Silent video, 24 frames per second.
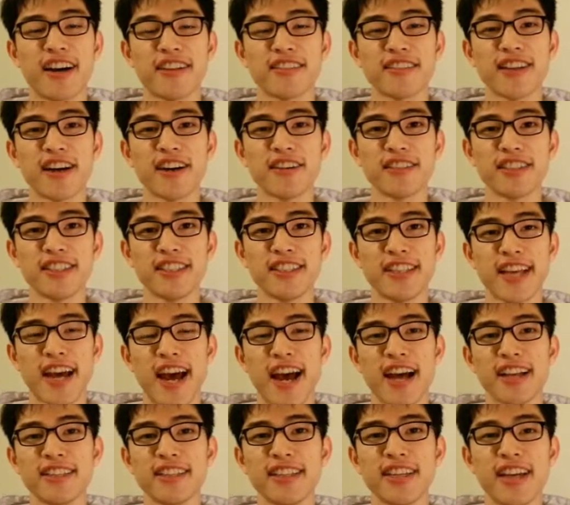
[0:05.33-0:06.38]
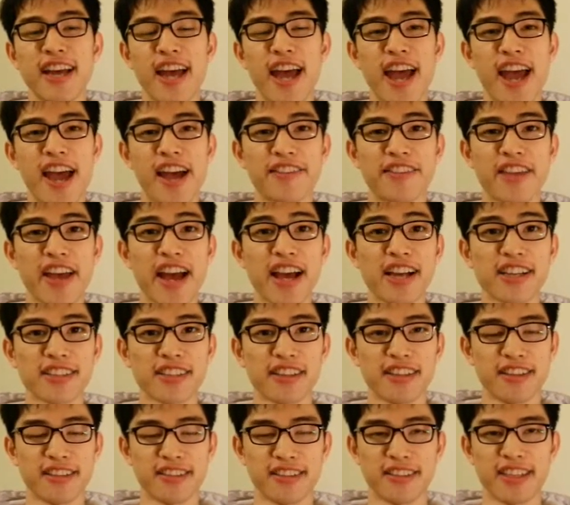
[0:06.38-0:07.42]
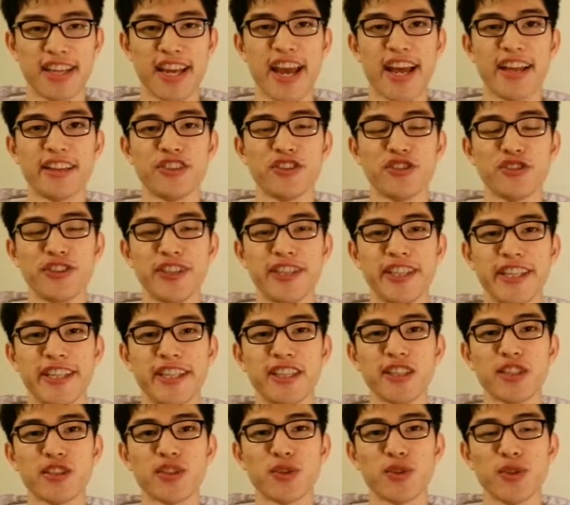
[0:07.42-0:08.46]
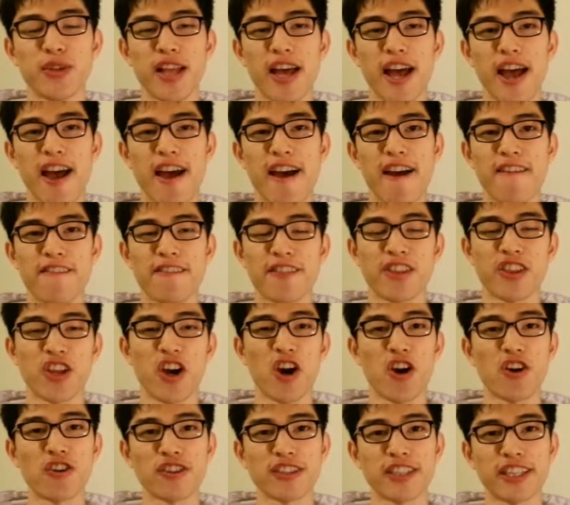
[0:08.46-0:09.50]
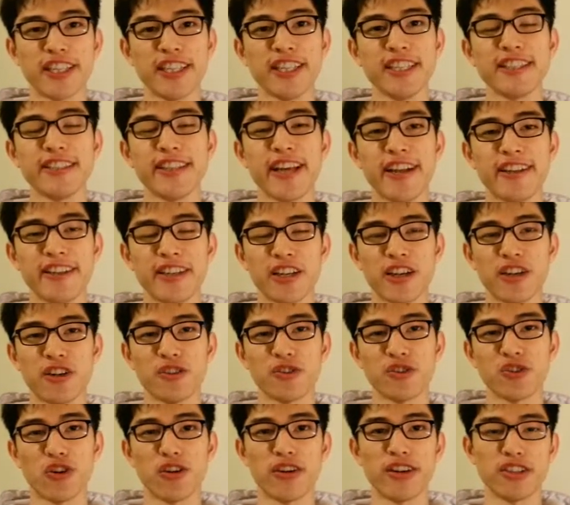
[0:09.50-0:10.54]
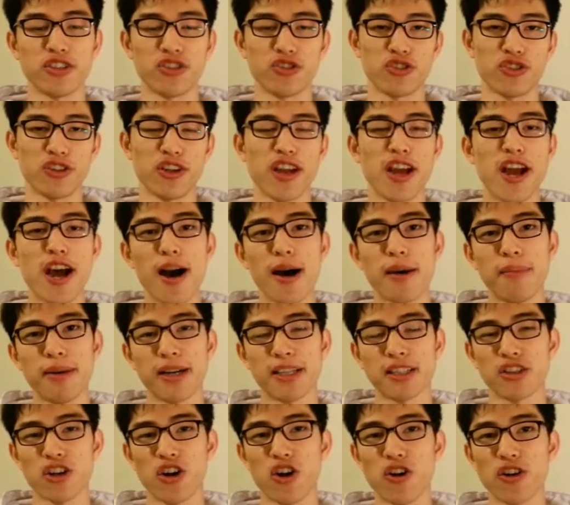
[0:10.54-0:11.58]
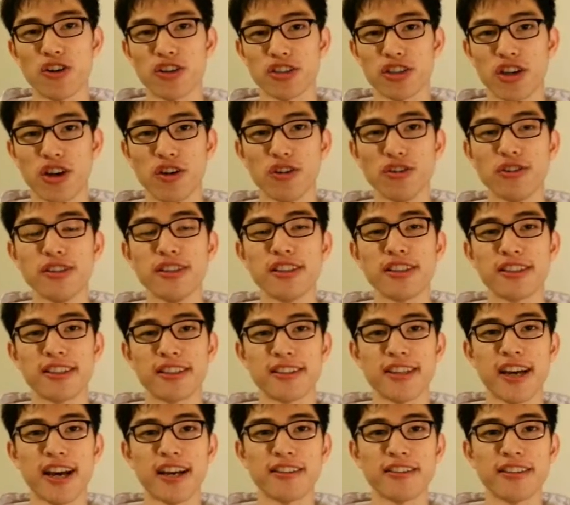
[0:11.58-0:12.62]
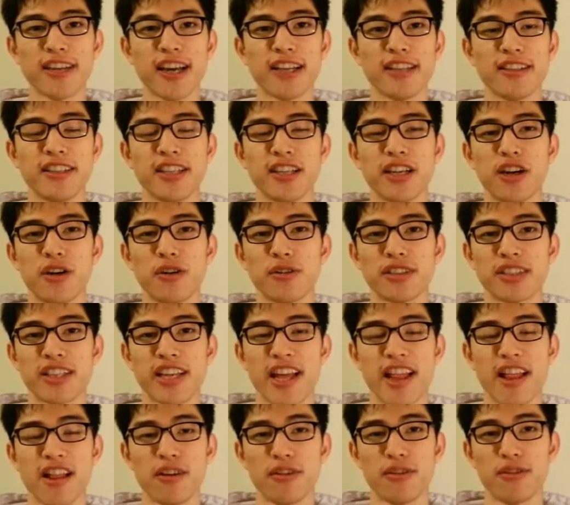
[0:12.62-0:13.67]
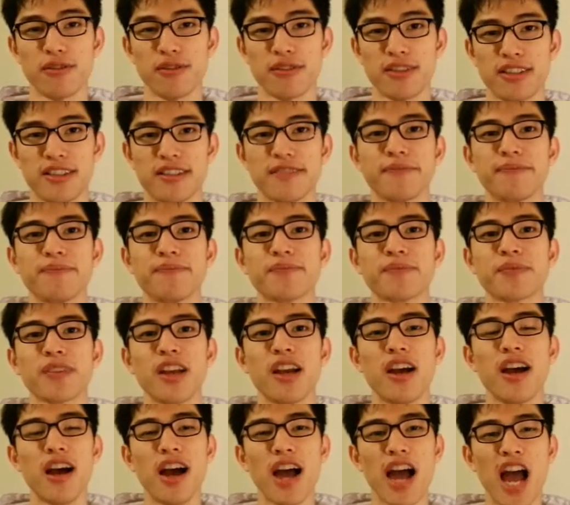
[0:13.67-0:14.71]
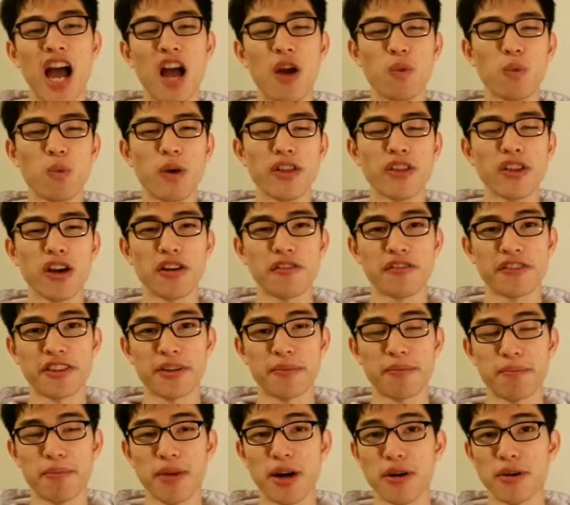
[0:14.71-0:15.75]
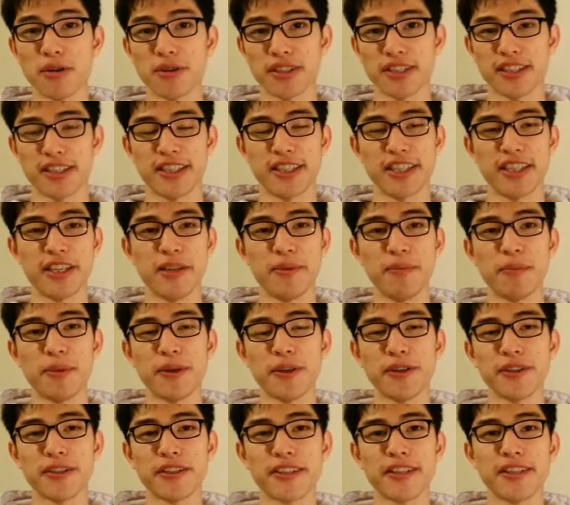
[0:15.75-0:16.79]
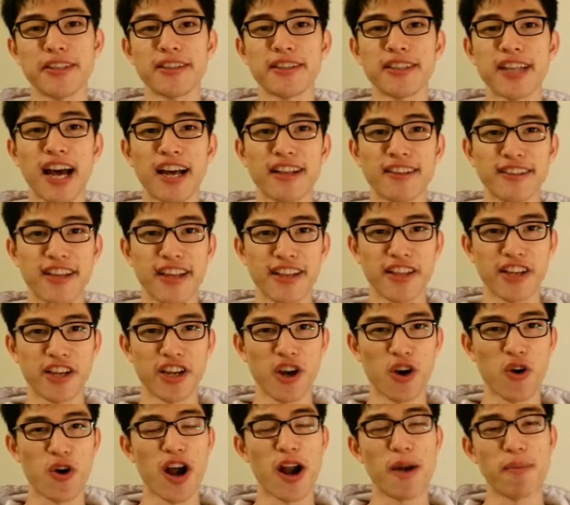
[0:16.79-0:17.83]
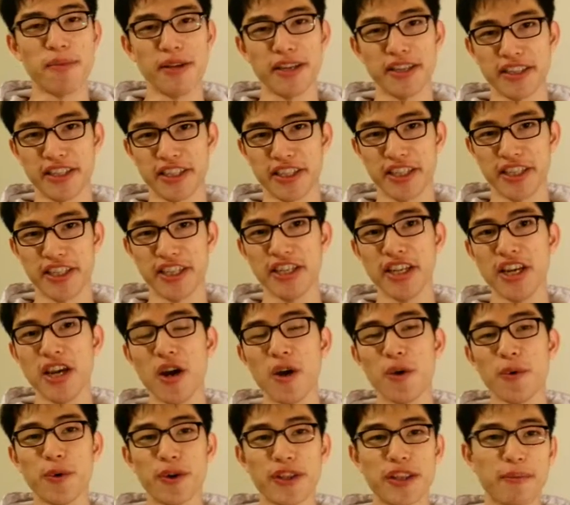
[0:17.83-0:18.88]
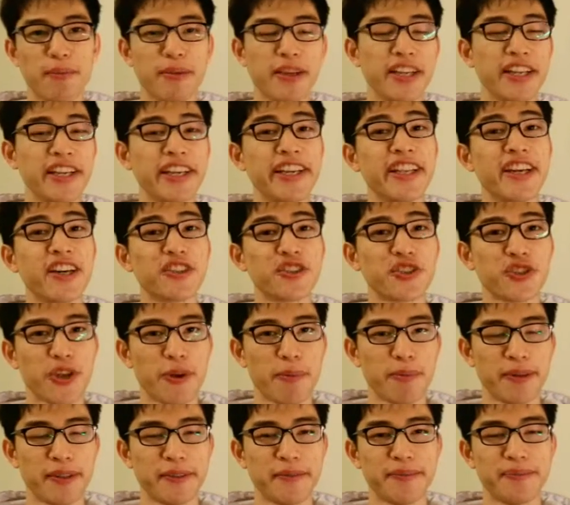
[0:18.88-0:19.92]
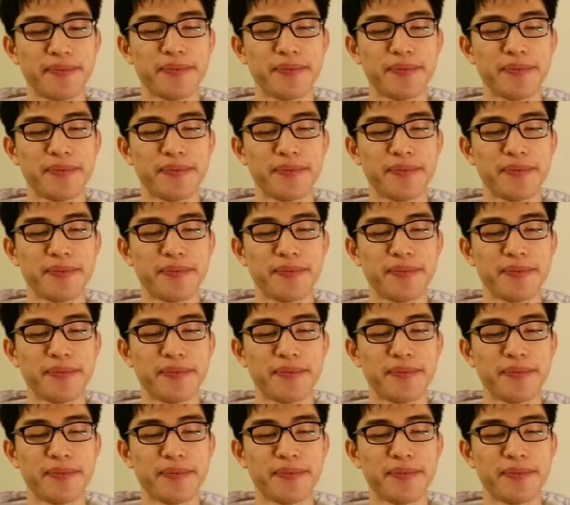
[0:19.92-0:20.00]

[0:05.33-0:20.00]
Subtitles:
undoubted that an excellent engineer should have not only technical knowledge, but also the non-technical skills. And one of the most important non-technical ability would be leadership.